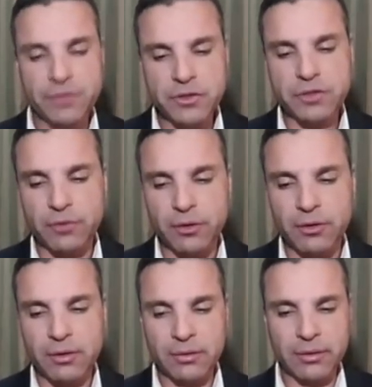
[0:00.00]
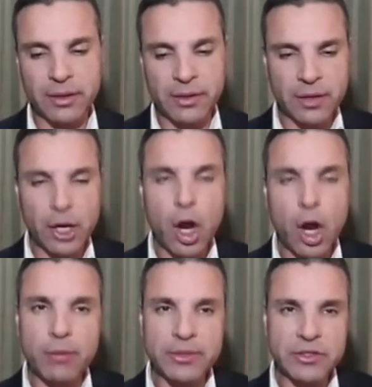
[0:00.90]
First of all, in the
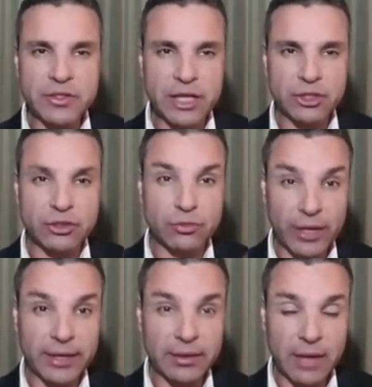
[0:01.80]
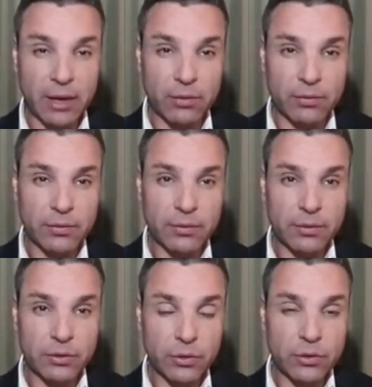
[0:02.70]
comments section right now,
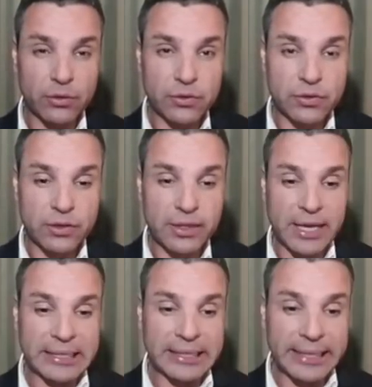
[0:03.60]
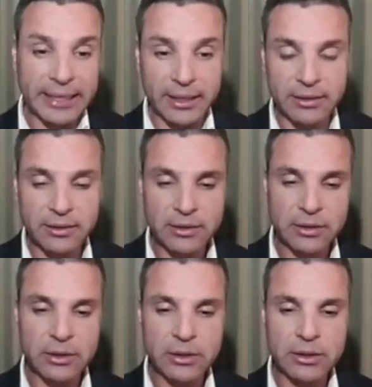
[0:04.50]
you're going to see a link
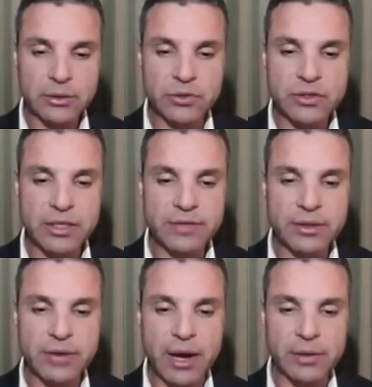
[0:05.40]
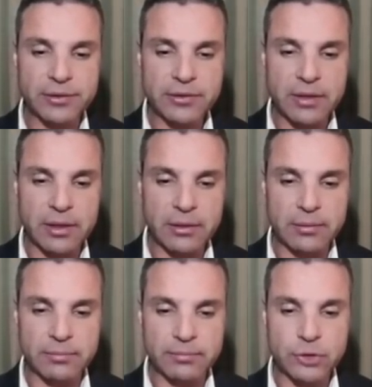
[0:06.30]
to Steven Crowder's
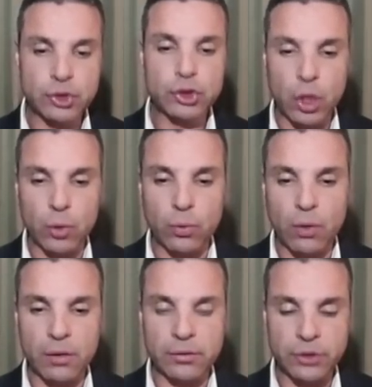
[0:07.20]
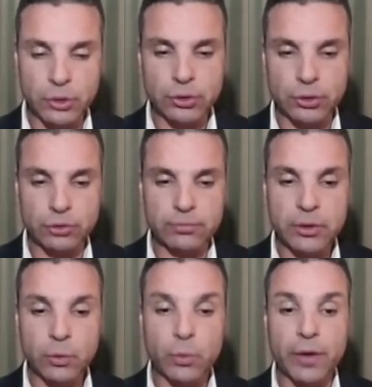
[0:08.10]
show on YouTube,
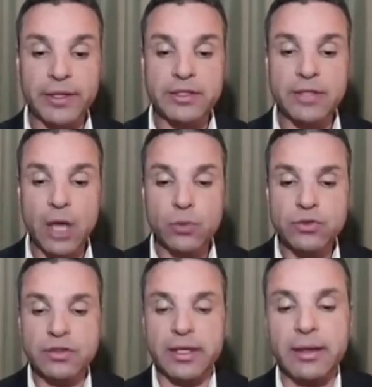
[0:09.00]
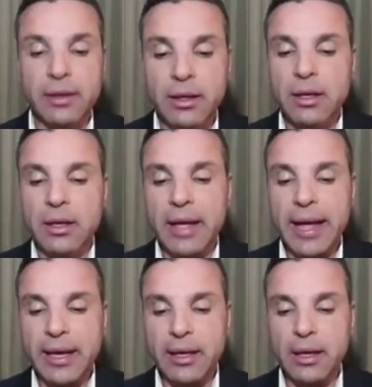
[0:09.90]
where he's hosting
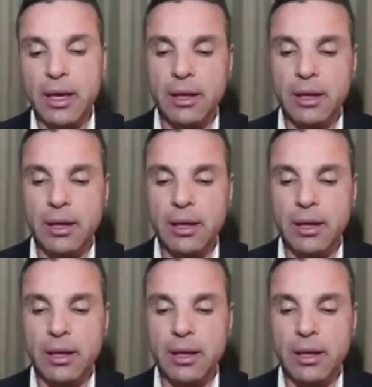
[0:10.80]
a